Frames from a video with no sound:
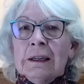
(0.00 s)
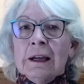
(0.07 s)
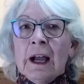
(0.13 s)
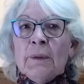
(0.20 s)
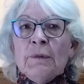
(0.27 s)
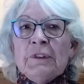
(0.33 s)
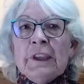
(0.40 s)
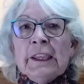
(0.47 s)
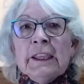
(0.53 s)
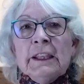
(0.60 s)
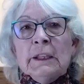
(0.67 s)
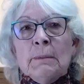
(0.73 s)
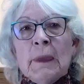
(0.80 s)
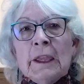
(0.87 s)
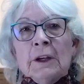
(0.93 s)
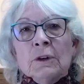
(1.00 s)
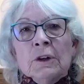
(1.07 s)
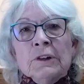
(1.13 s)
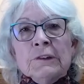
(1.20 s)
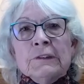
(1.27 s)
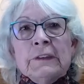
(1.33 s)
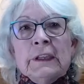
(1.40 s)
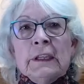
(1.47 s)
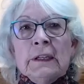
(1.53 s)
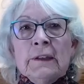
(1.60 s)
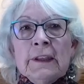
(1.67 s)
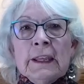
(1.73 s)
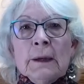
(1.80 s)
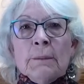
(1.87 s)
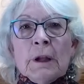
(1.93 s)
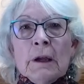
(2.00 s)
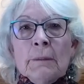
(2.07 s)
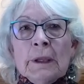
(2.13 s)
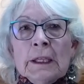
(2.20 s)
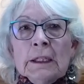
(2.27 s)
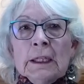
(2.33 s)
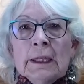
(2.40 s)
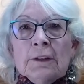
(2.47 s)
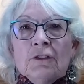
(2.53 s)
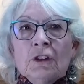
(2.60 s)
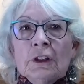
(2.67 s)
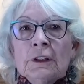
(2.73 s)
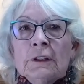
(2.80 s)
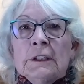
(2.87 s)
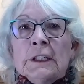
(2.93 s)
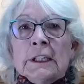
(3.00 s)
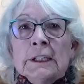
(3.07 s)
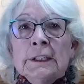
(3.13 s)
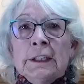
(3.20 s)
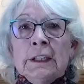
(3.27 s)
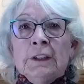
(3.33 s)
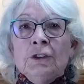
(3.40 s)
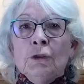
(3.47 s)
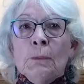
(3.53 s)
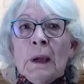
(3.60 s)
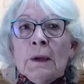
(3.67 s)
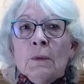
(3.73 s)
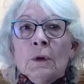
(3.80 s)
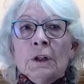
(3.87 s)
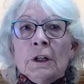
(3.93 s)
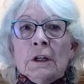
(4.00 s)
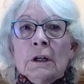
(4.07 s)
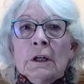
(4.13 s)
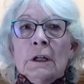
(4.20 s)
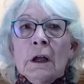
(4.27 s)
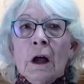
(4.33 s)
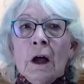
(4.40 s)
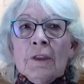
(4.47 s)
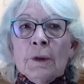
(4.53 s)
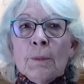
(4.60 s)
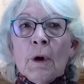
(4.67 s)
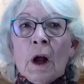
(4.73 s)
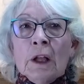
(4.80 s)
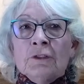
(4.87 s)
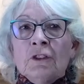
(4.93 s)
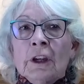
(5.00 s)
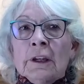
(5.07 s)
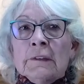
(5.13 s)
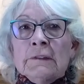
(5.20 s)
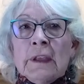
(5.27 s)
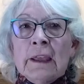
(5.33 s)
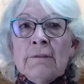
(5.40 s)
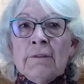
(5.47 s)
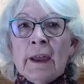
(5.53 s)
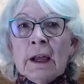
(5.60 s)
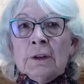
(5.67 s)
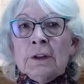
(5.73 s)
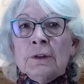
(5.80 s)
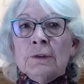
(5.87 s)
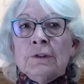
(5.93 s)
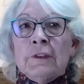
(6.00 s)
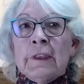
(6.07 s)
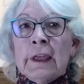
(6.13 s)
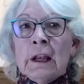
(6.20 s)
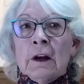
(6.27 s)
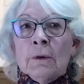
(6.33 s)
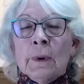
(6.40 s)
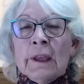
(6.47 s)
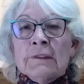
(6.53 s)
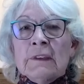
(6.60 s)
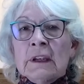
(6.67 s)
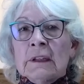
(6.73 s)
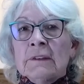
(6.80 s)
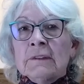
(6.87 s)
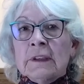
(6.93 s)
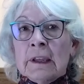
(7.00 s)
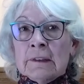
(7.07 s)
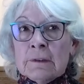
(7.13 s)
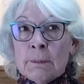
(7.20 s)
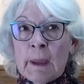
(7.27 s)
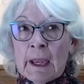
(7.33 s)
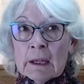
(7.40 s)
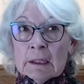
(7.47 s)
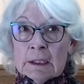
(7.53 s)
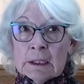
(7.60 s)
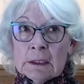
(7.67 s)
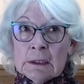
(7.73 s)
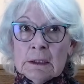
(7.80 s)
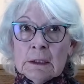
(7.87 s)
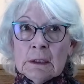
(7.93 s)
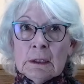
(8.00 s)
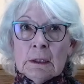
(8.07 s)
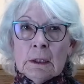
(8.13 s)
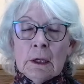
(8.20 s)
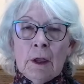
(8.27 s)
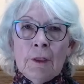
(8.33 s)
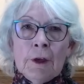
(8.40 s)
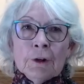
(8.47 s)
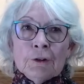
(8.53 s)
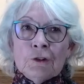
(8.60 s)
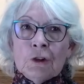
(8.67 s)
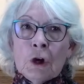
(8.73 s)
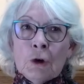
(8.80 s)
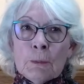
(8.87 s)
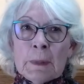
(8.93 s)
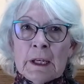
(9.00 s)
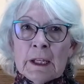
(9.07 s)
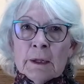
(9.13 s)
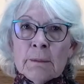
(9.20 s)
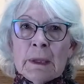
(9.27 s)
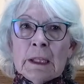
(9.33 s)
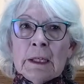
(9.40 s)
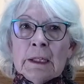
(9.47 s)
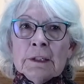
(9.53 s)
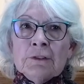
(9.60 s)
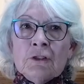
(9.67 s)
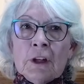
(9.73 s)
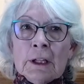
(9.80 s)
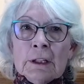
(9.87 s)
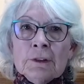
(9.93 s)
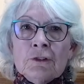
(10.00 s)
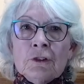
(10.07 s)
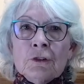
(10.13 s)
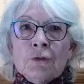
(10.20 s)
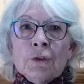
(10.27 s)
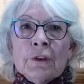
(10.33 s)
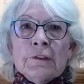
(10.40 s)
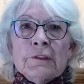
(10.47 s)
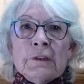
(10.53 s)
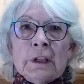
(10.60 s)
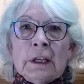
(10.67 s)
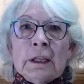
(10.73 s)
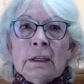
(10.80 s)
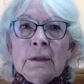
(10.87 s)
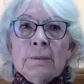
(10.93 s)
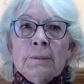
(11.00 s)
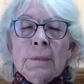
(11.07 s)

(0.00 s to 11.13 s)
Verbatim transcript: I'm seeking the mayoral seat in the upcoming election to continue my work on the projects and values that our residents expect. There are so many immediate challenges for the city.